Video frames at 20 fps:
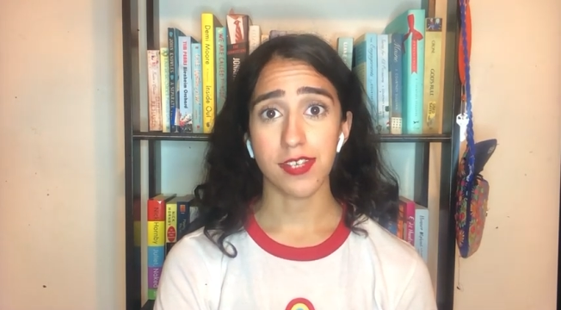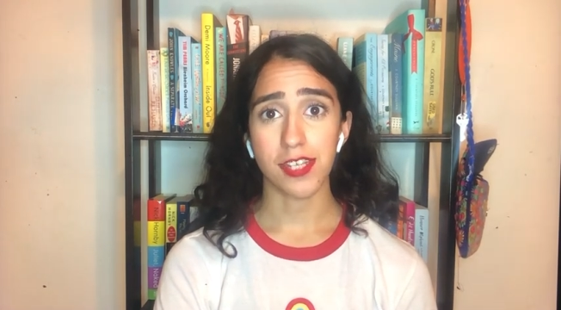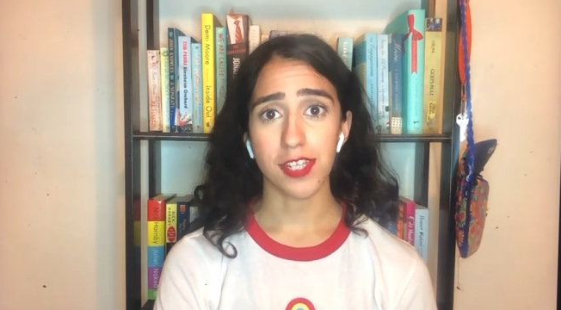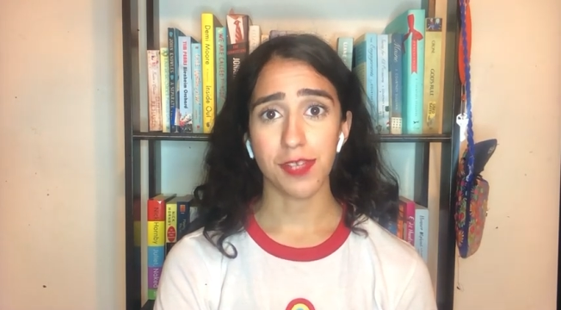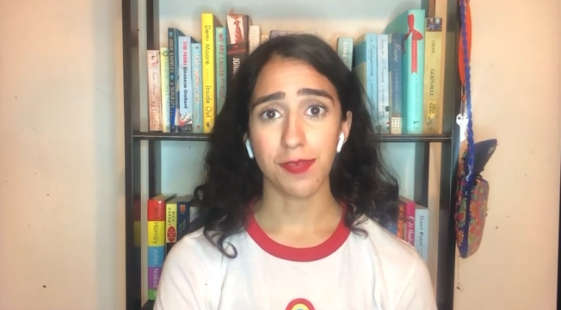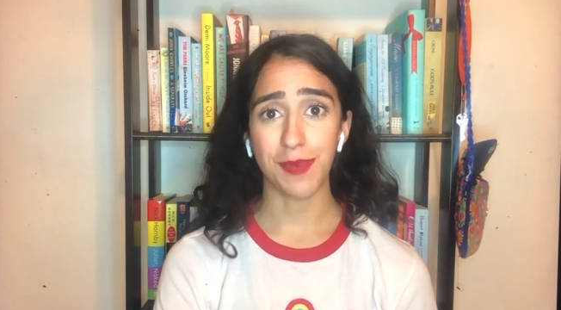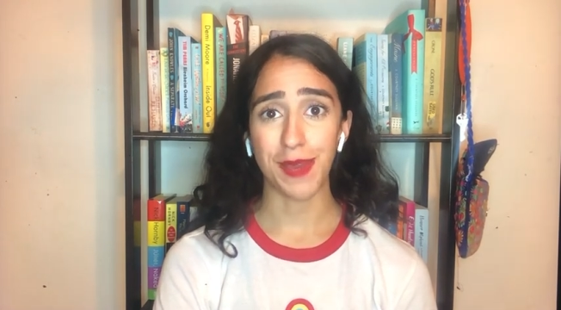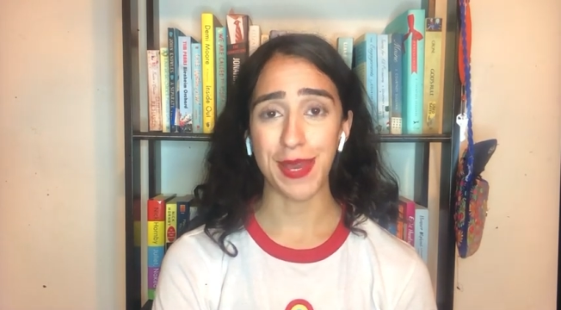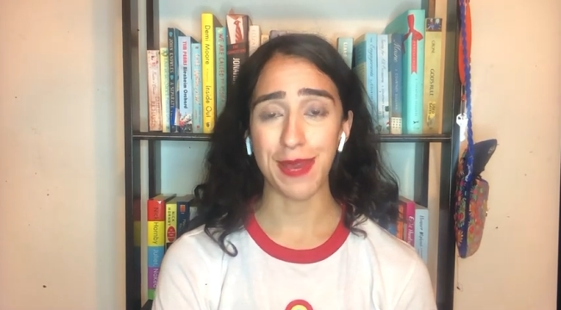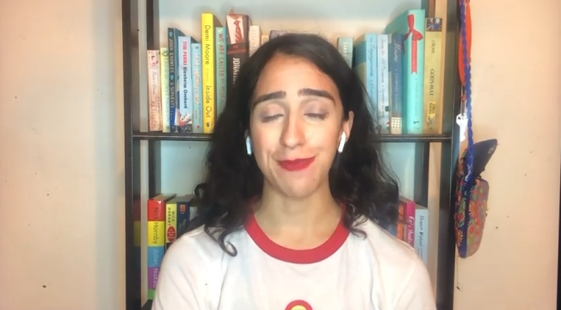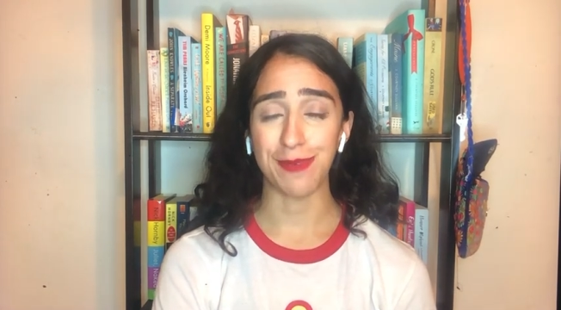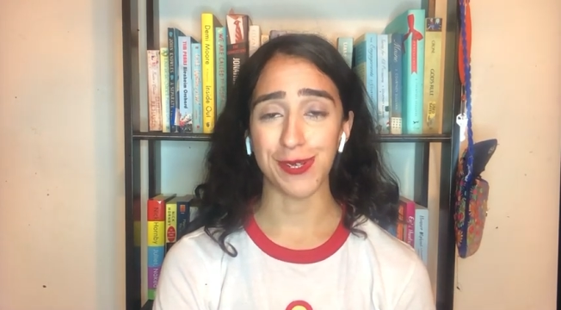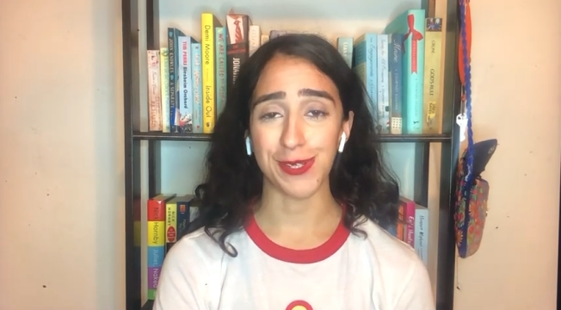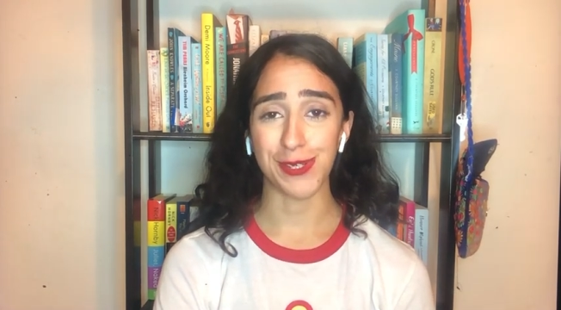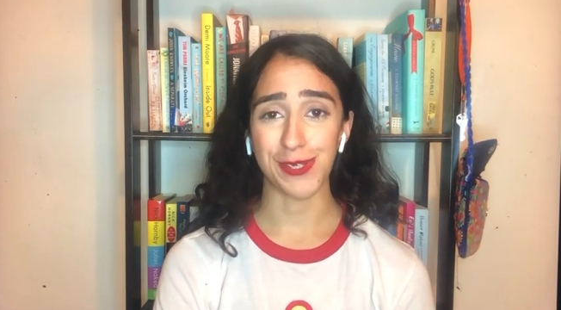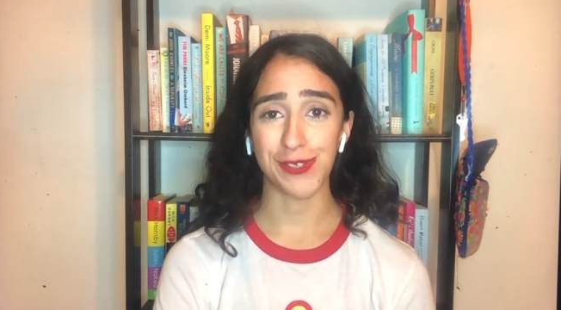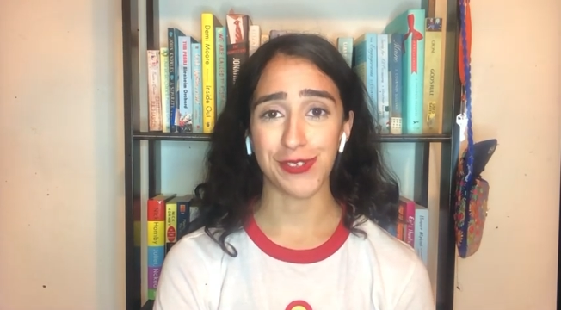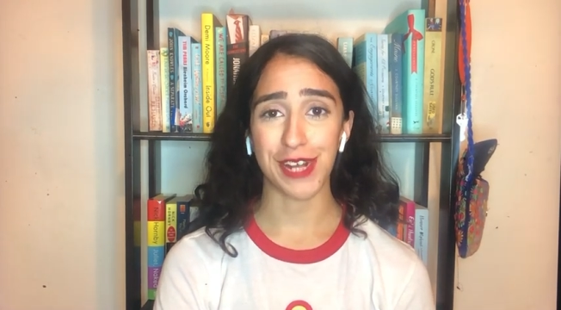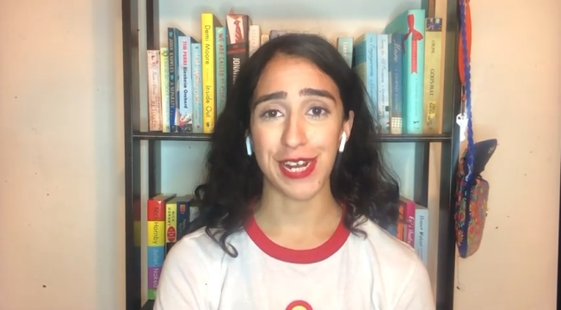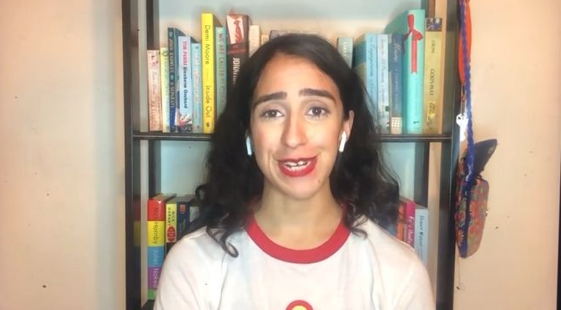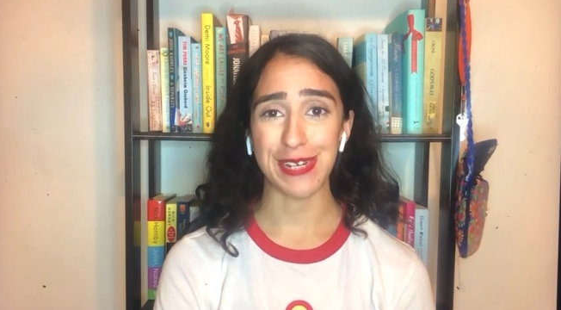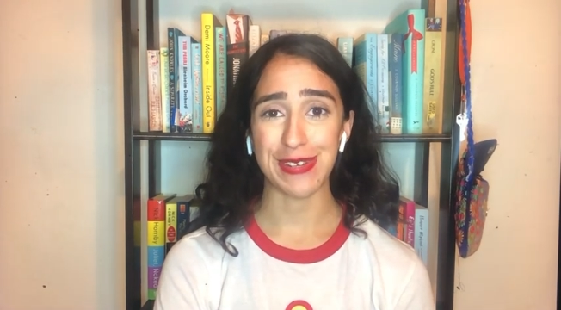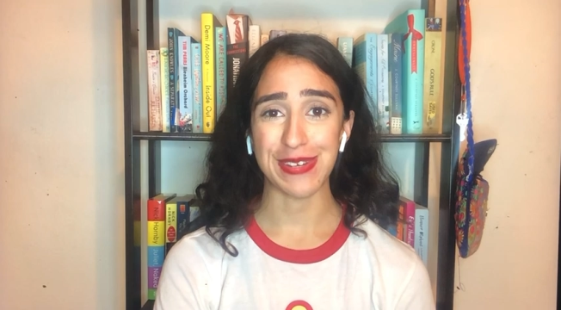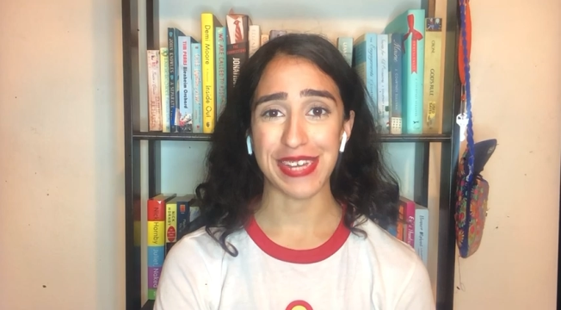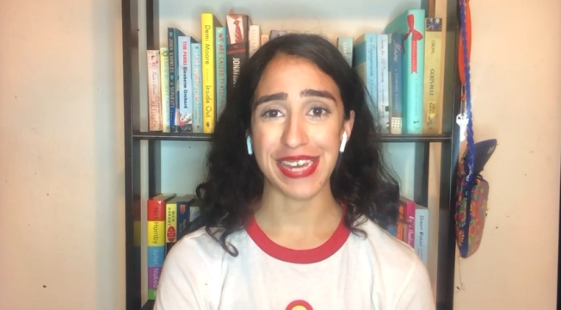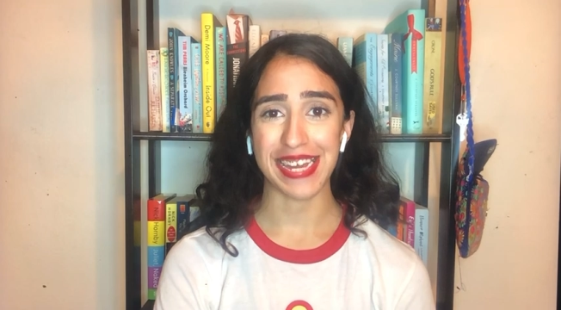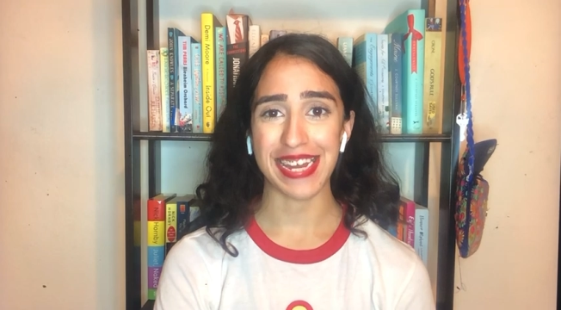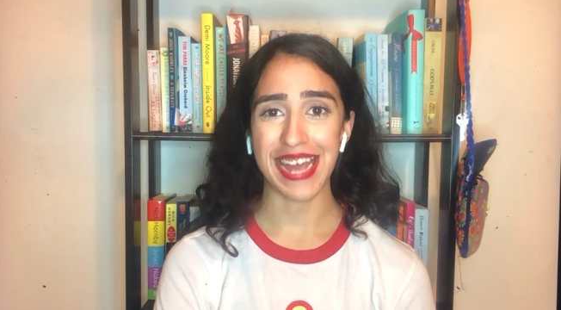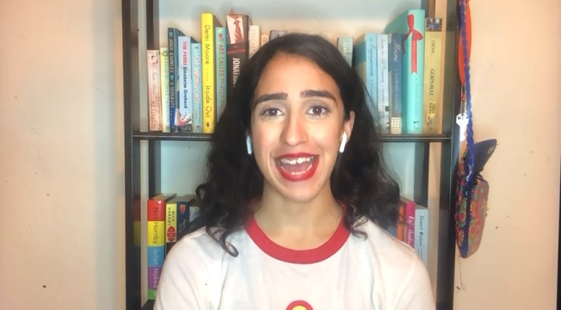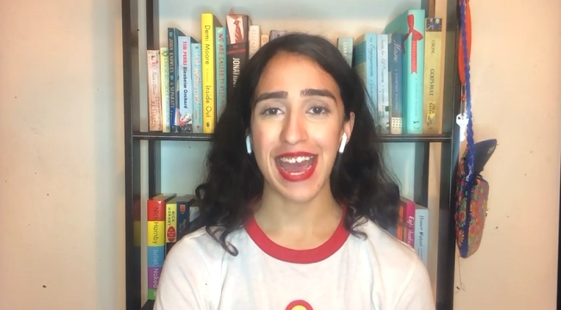these people to try to
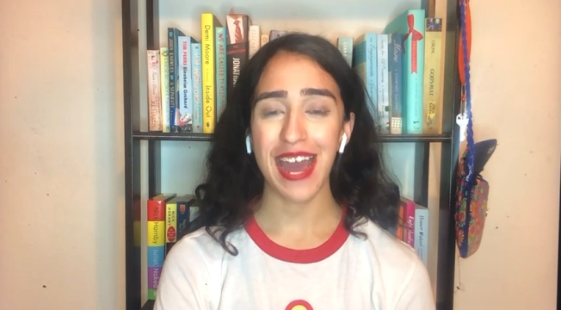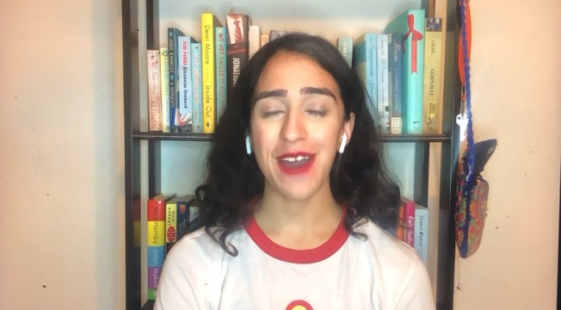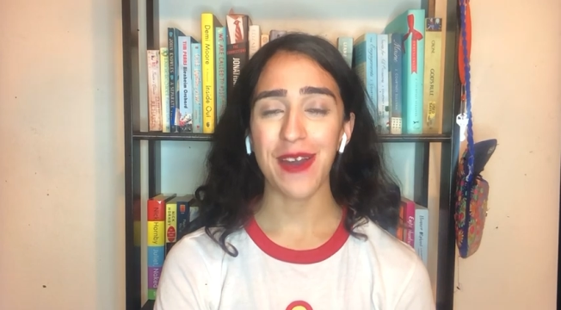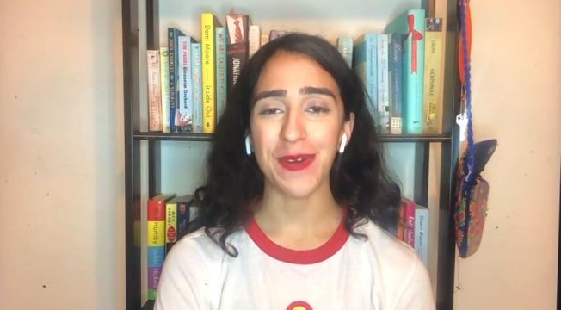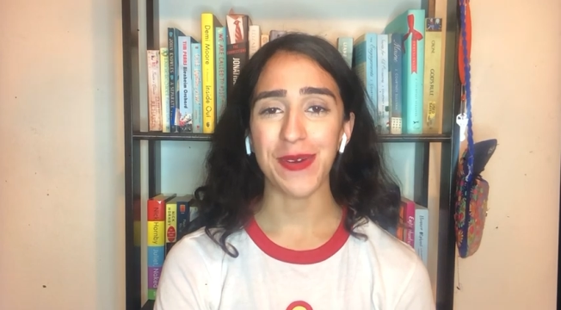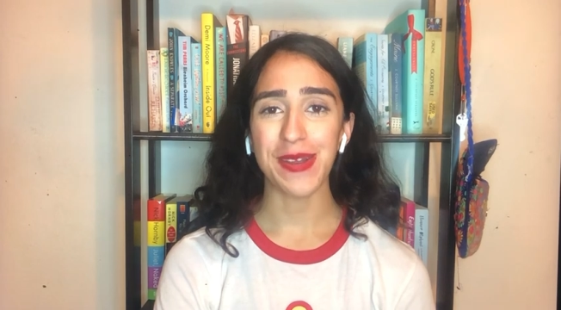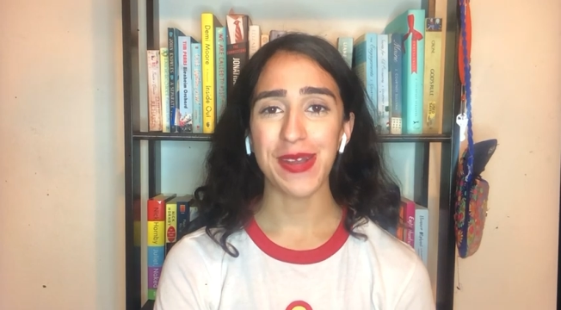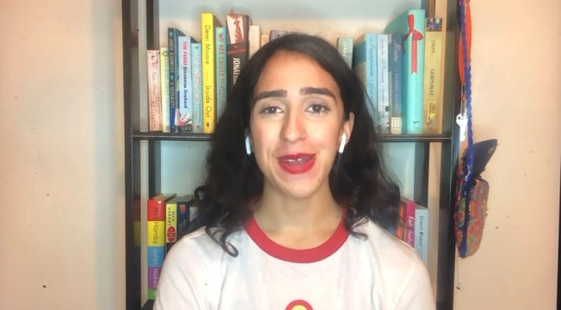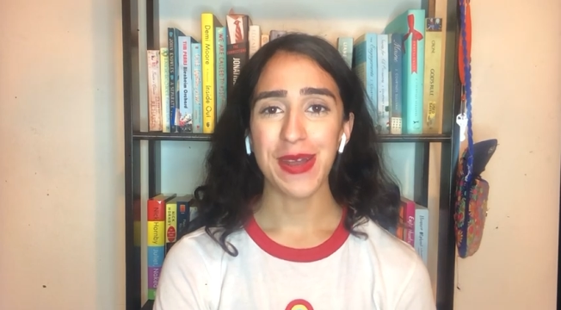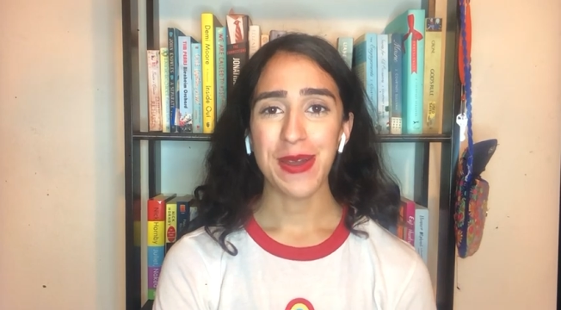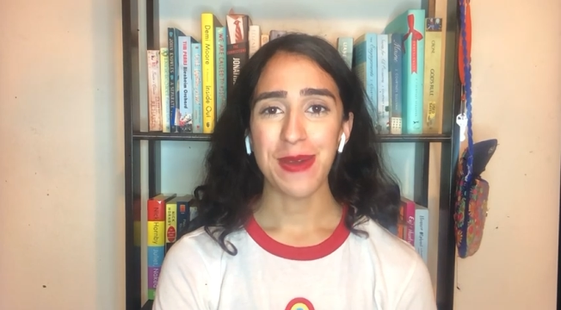get out